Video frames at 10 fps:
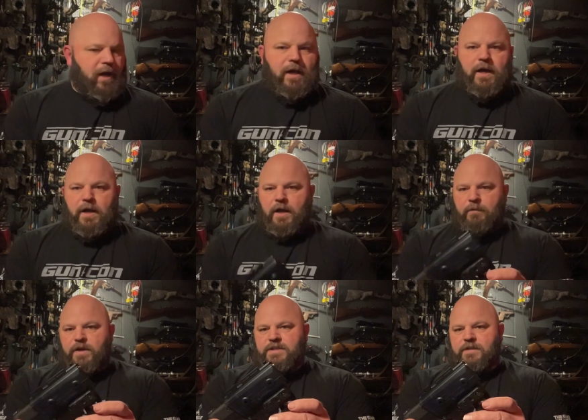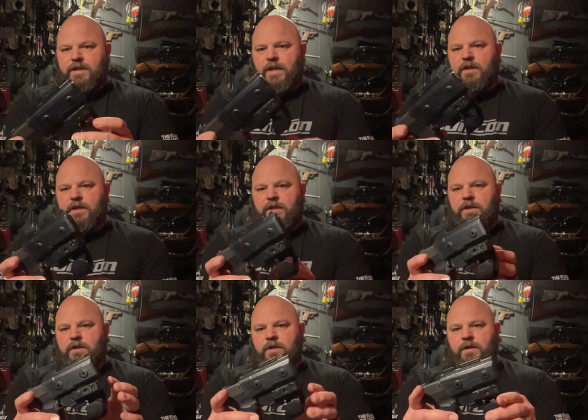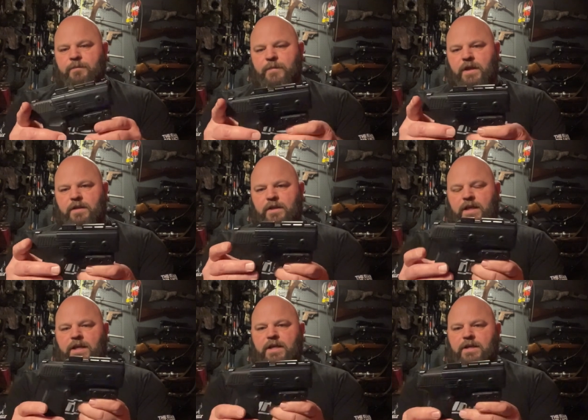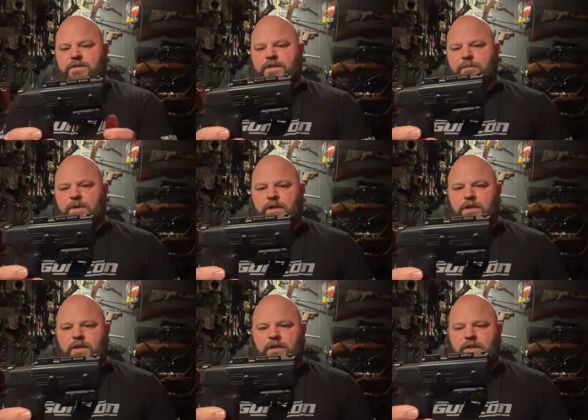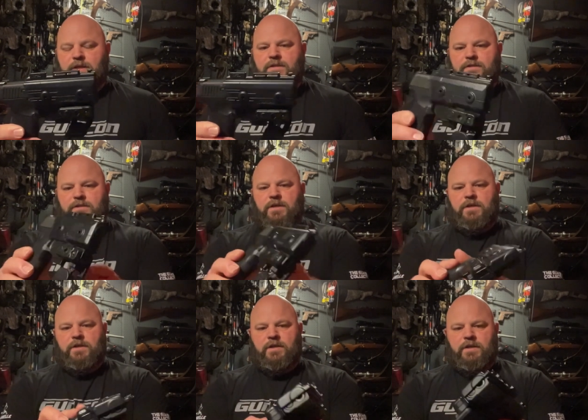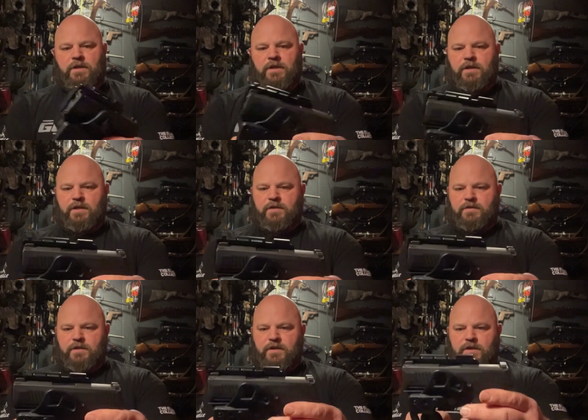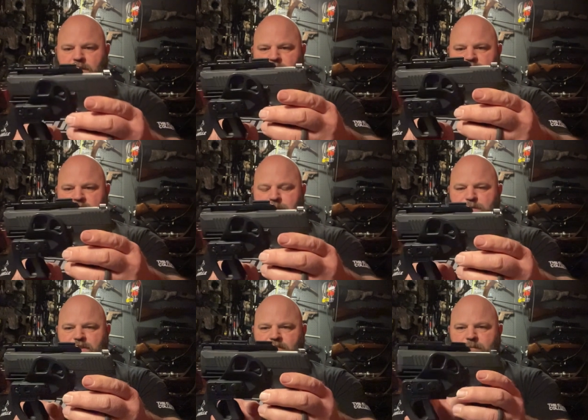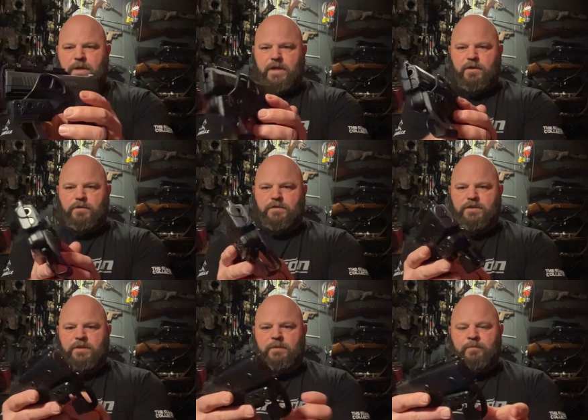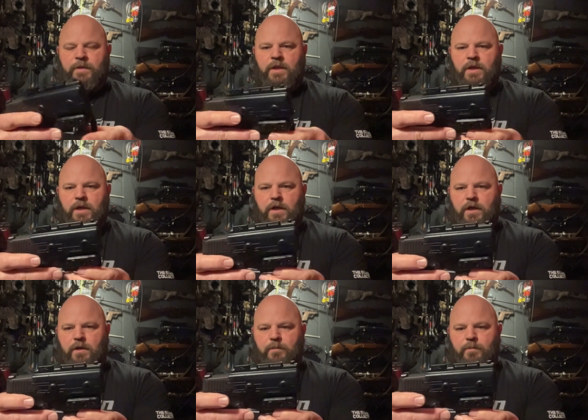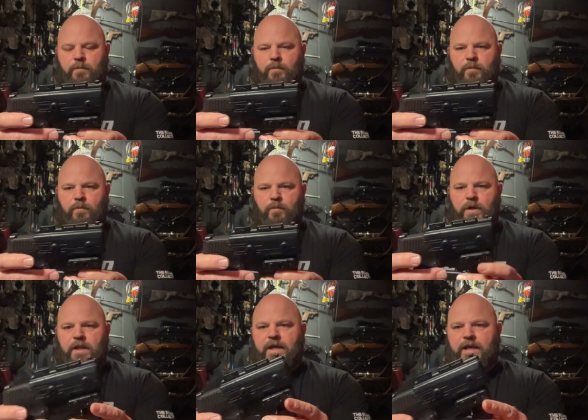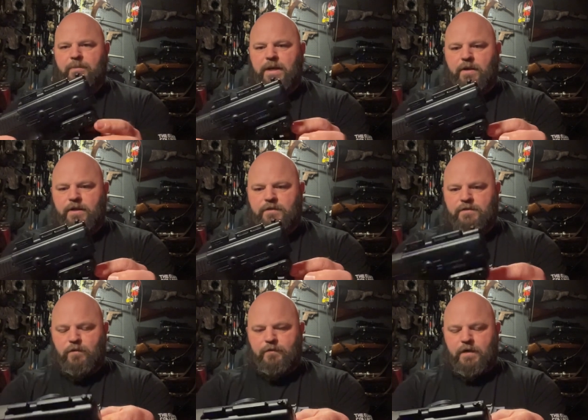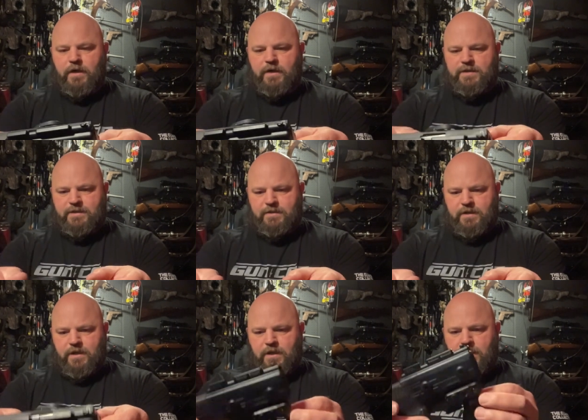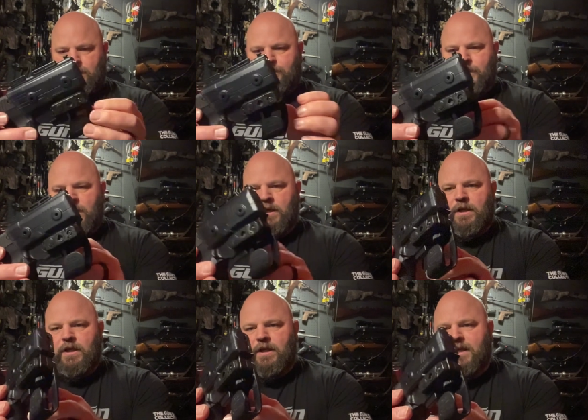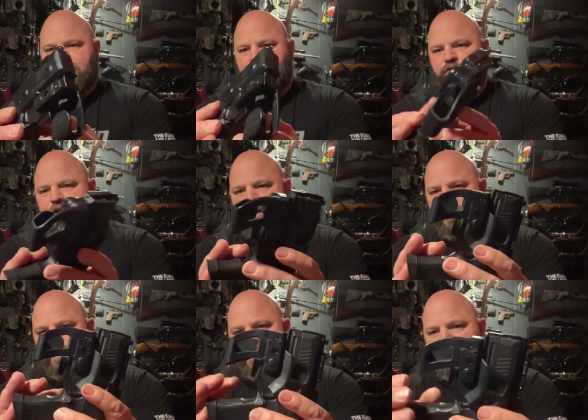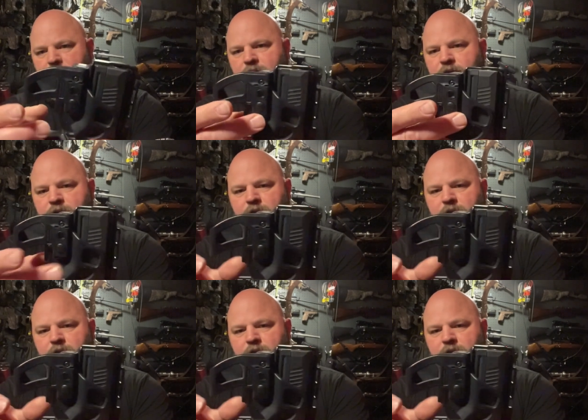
I reached out to Alien Gear, and they sent me this is their ShapeShift pocket holster. What I like about it so far is it has a trigger guard here